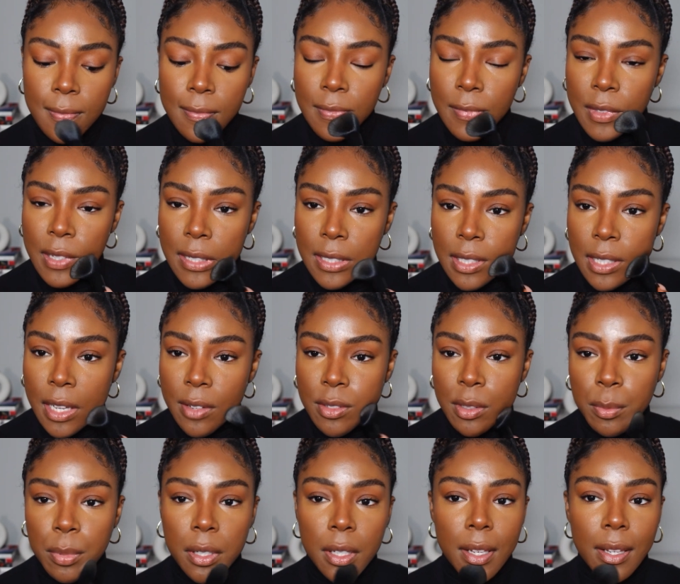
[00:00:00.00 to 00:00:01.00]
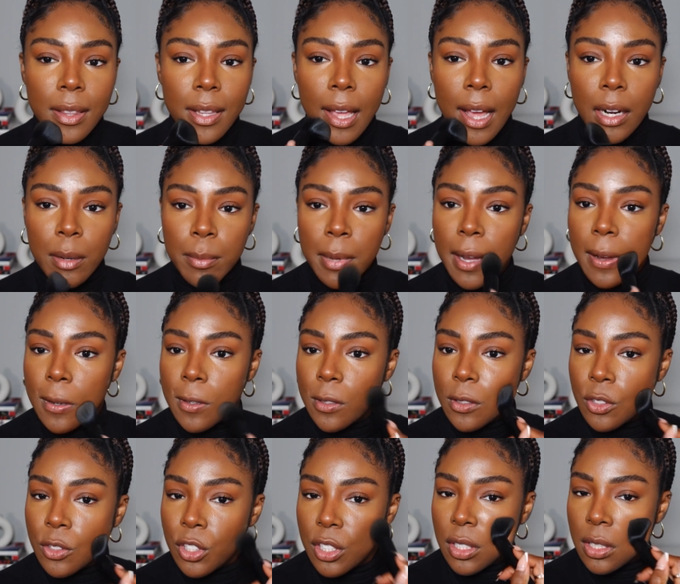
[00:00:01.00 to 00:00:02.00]
Doesn't have to be a lot of powder,
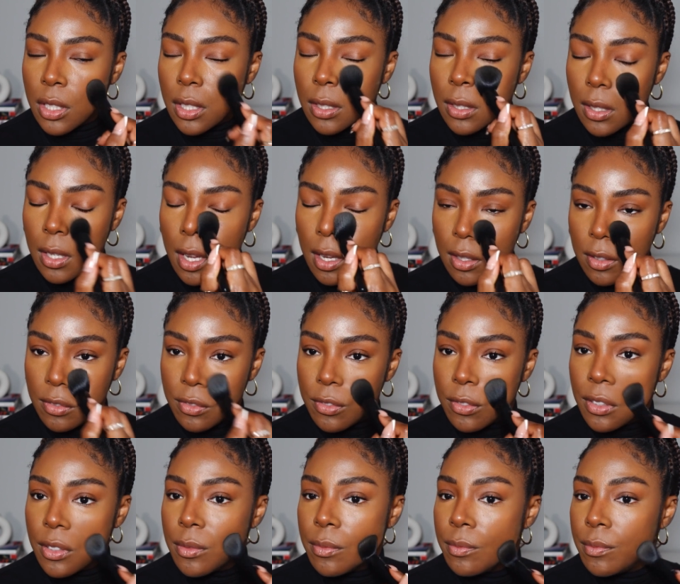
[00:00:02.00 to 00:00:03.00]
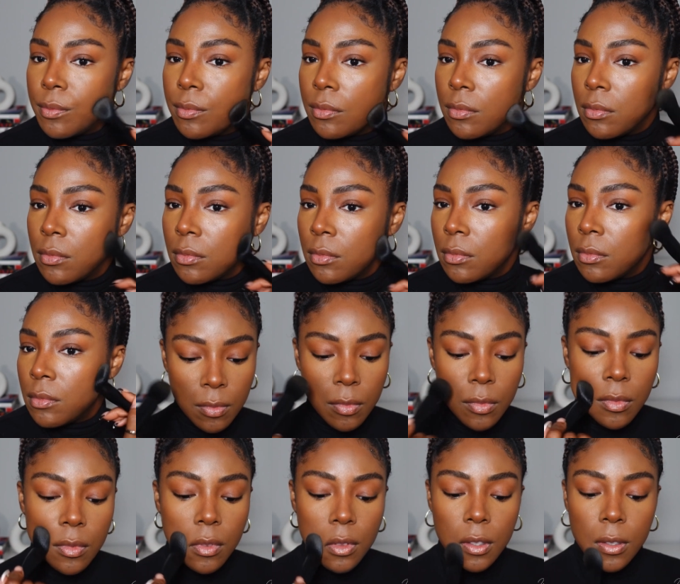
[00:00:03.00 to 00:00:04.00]
just enough.
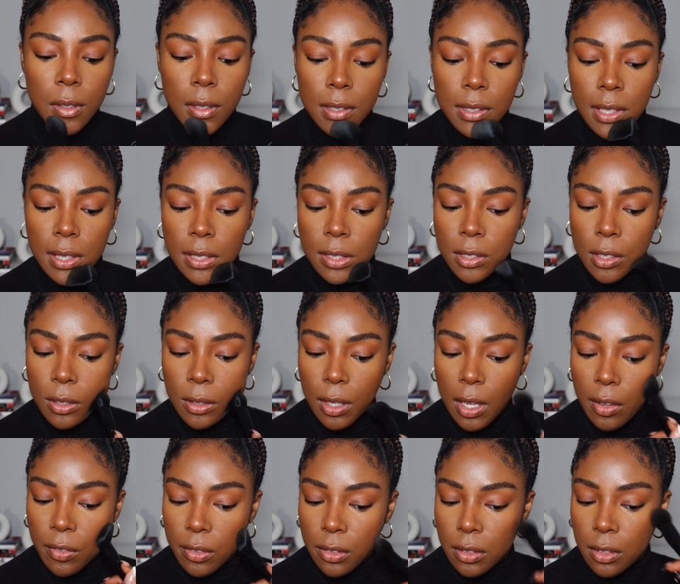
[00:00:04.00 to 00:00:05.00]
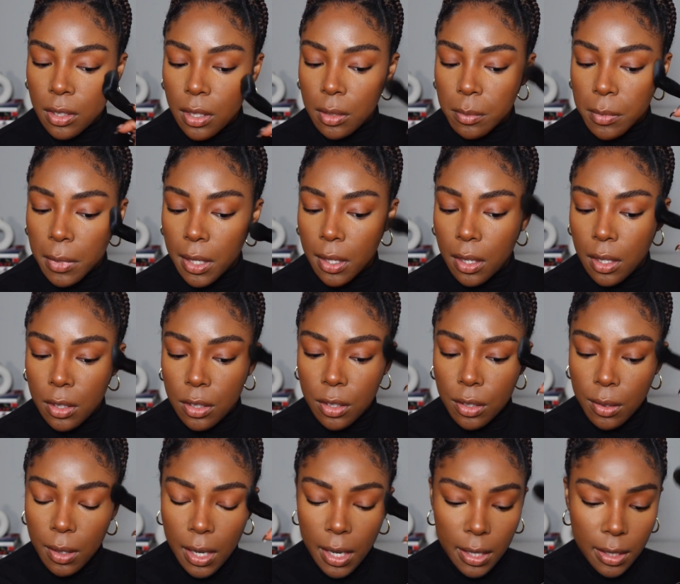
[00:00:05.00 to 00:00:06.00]
Notice I still haven't done my under
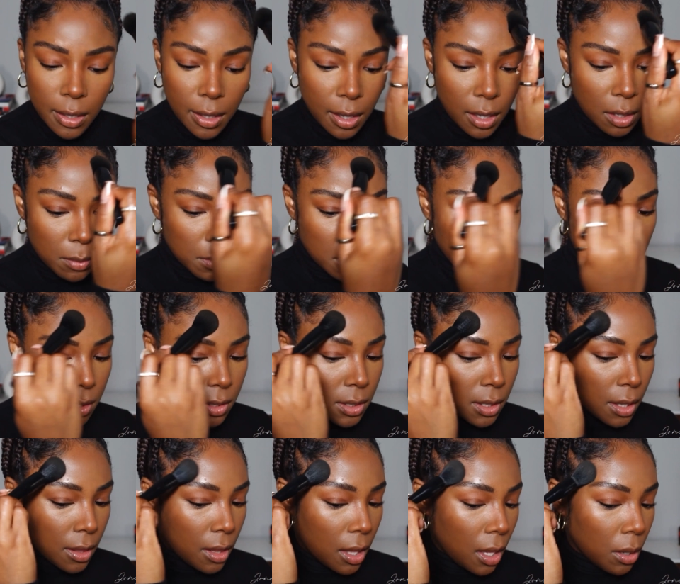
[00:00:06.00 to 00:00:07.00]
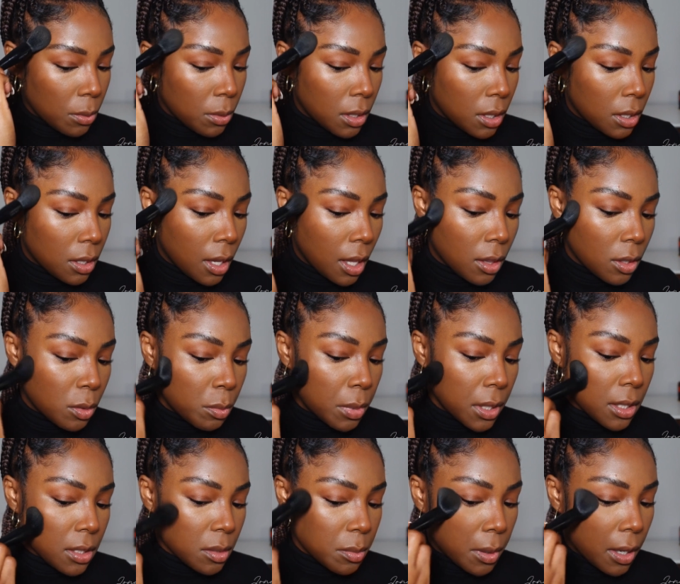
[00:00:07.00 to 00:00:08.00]
eye yet. I'm going to set that with a yellow
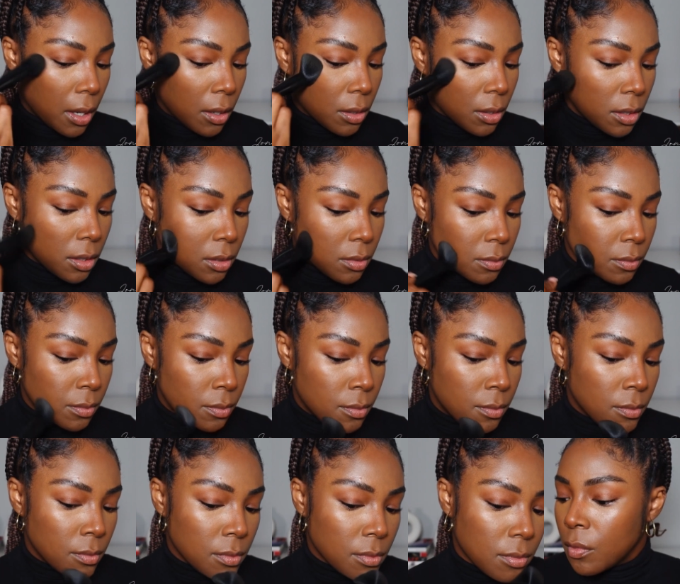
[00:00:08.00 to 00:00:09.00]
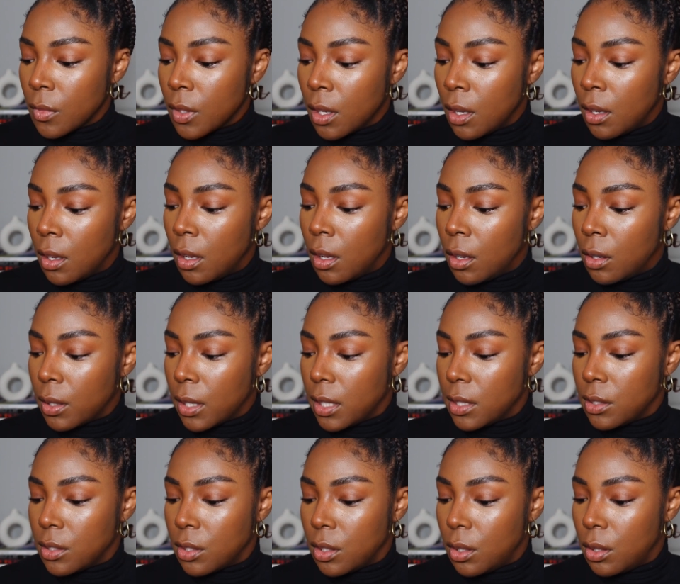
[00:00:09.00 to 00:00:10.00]
base powder. Okay,
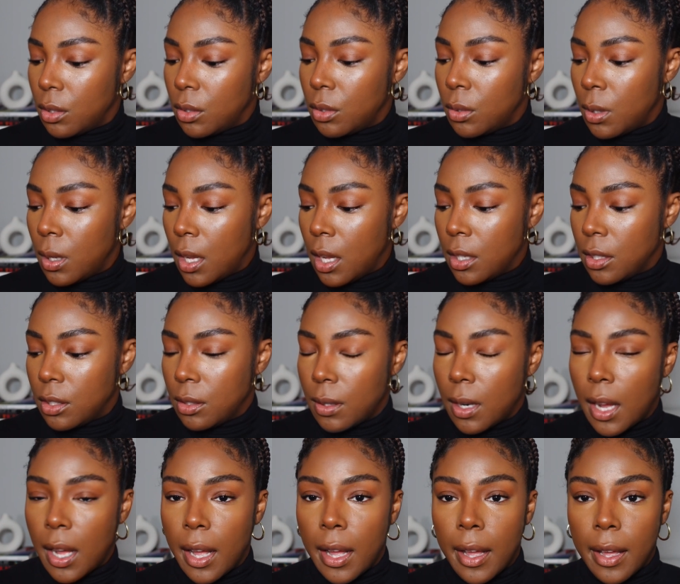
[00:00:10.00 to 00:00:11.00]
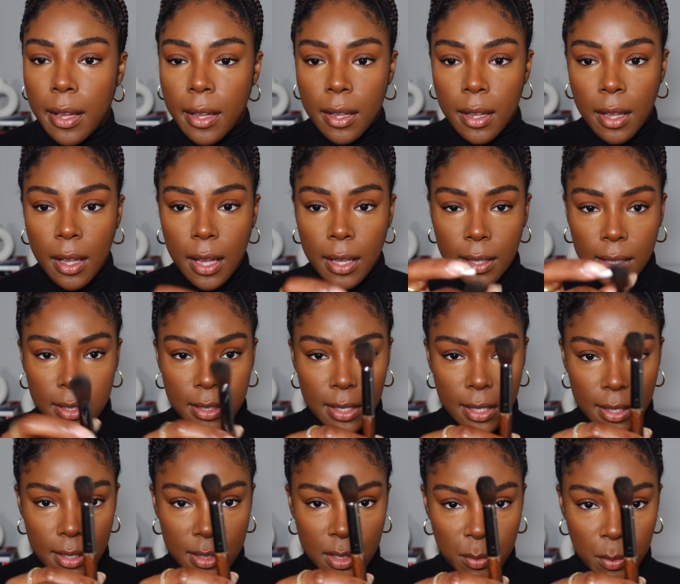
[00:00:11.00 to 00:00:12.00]
so under eye, I like to get
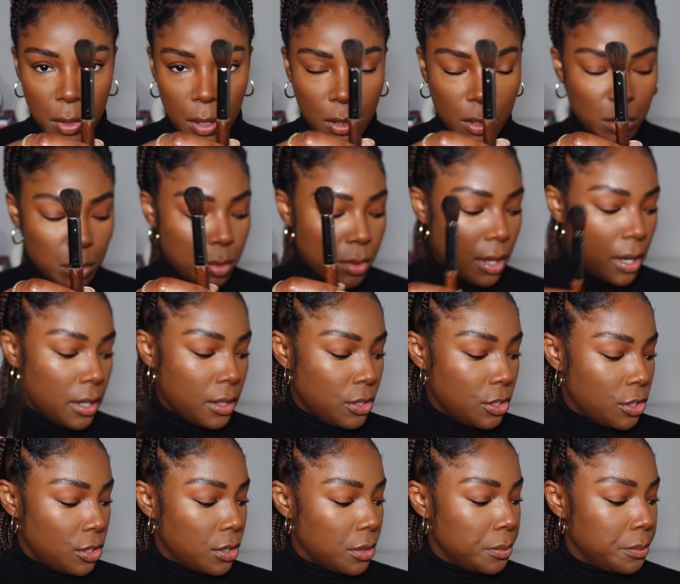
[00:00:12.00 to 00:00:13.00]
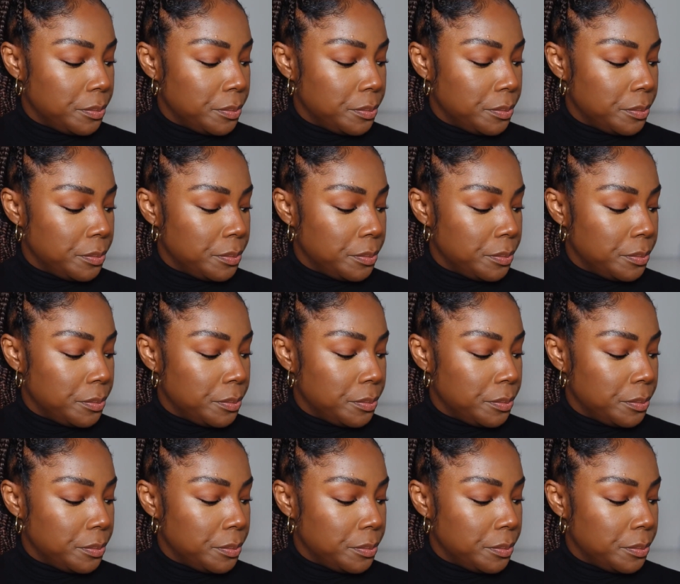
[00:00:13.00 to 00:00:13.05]
a smaller brush